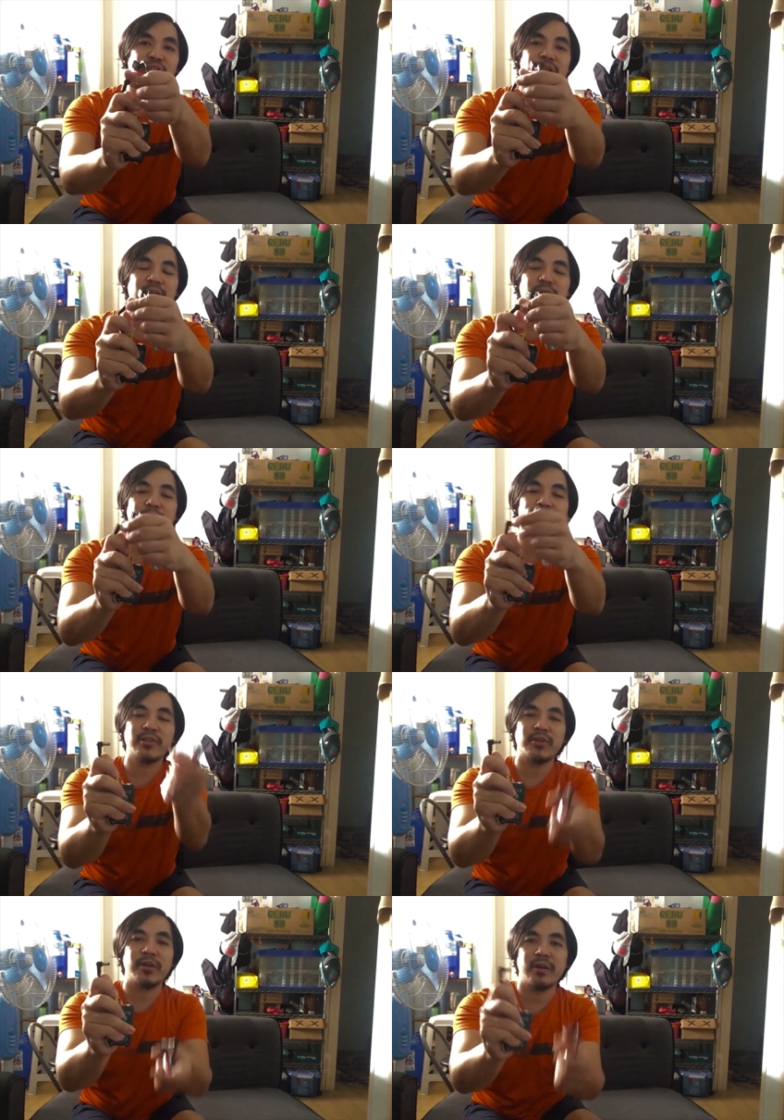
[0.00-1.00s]
connector
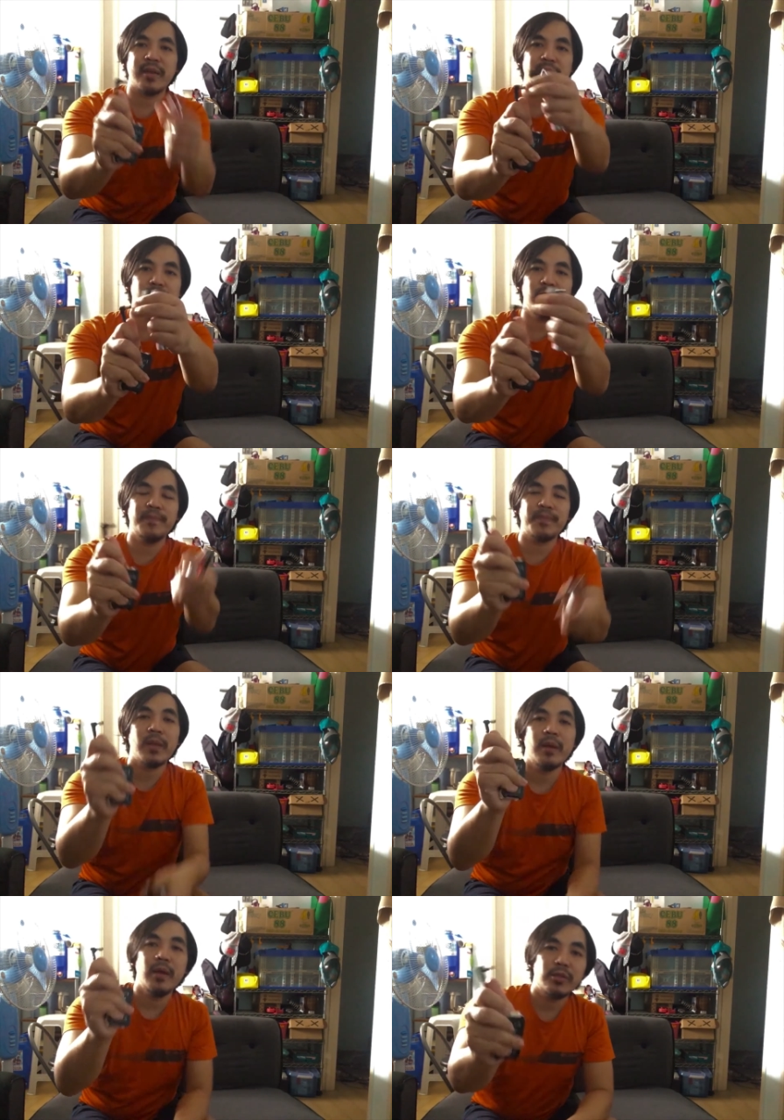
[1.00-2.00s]
cable
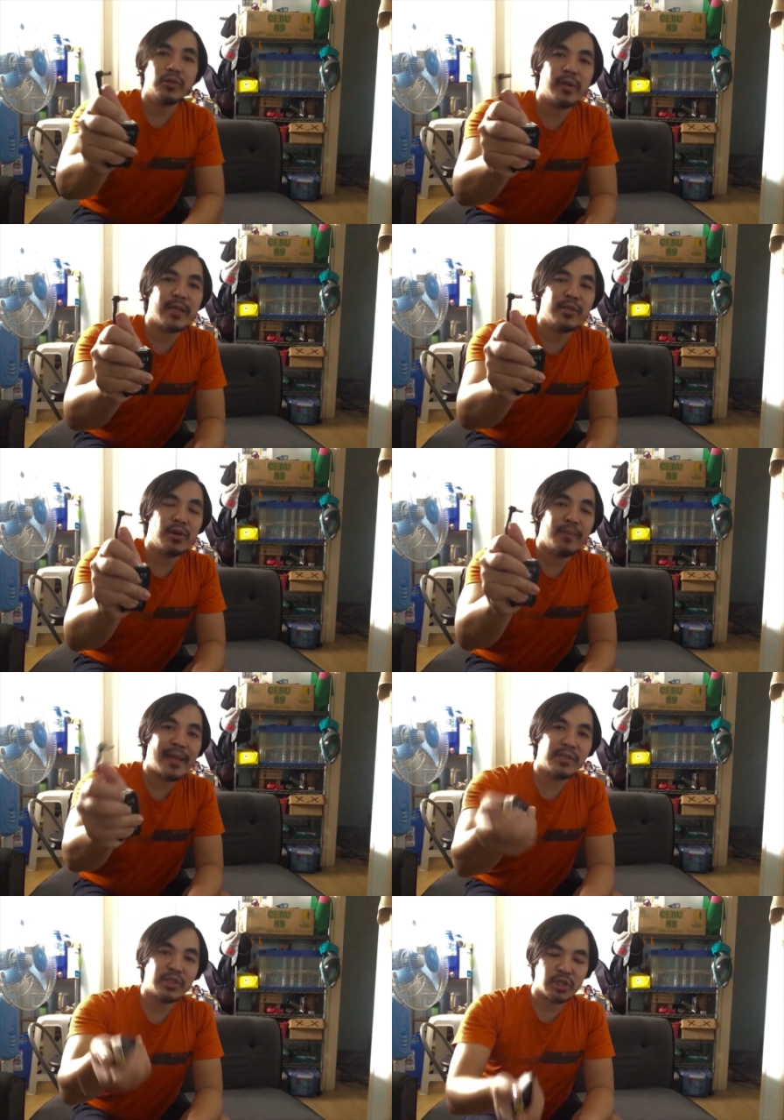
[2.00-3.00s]
to connect to your balance
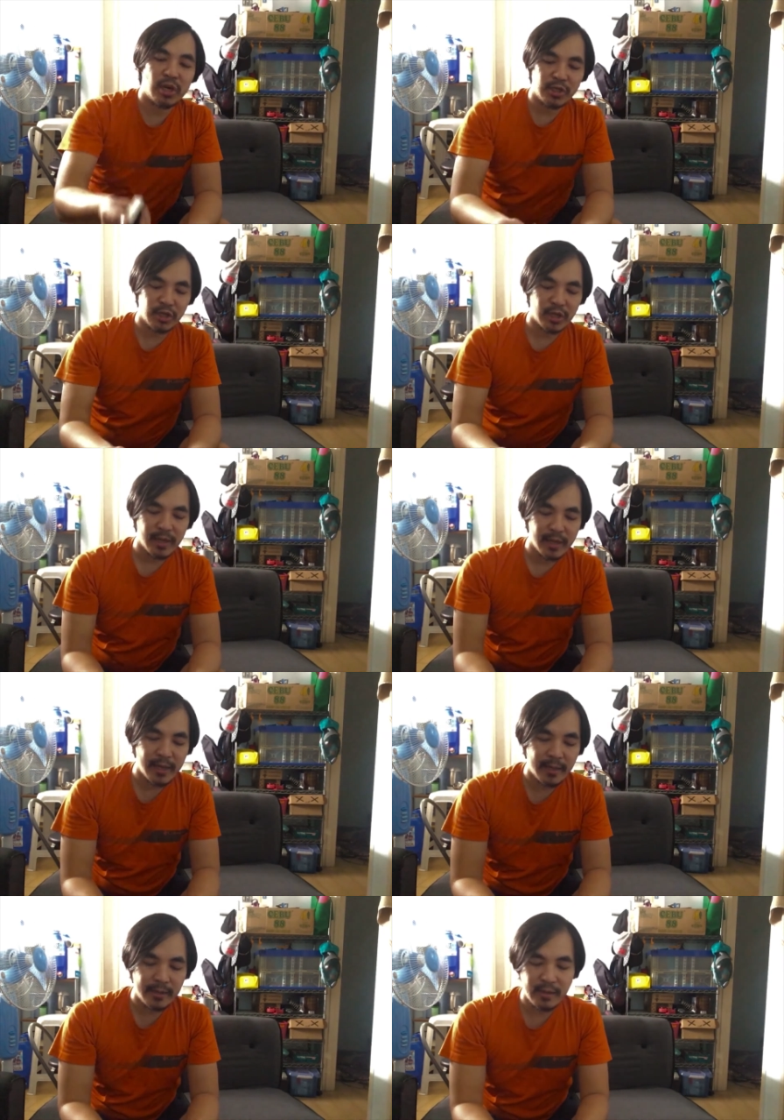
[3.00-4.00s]
charger, and
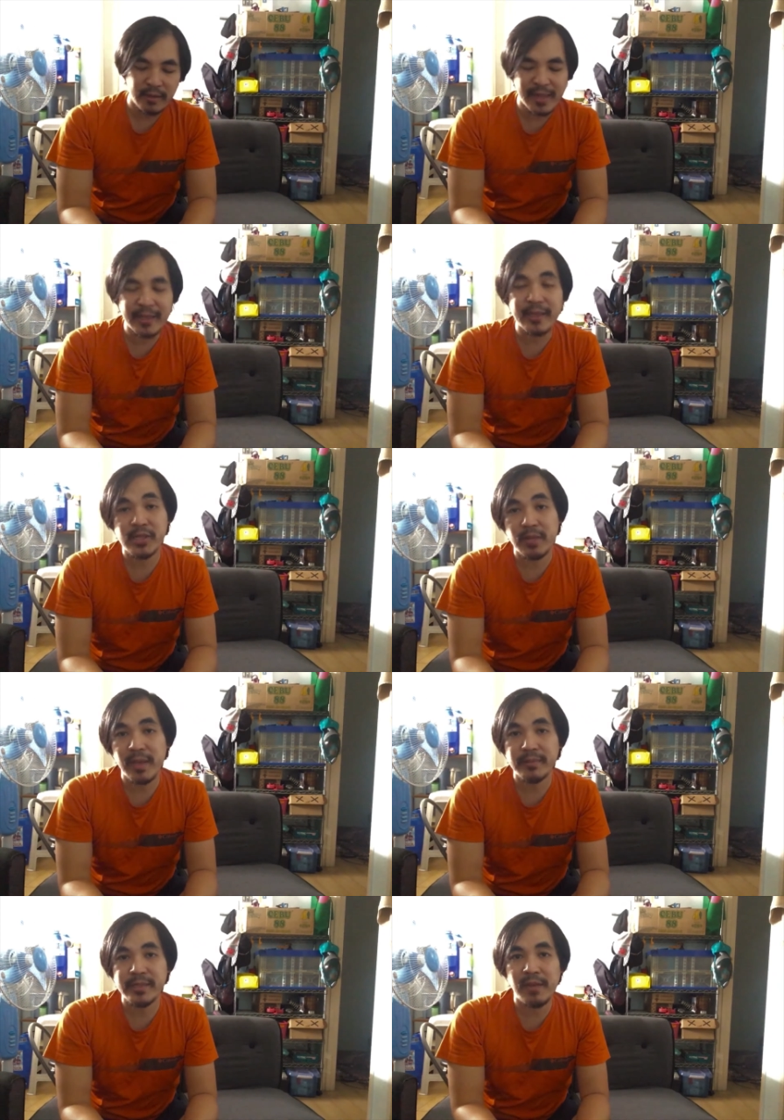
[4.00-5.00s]
that sometimes
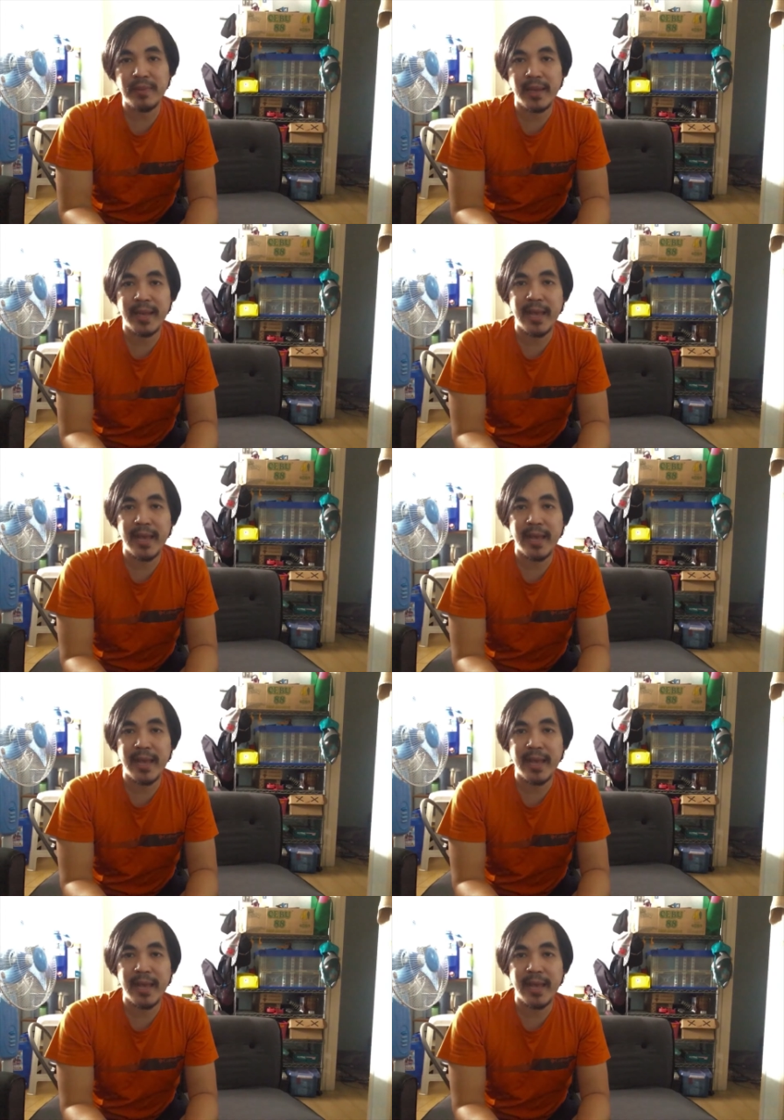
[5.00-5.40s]
can be a hassle.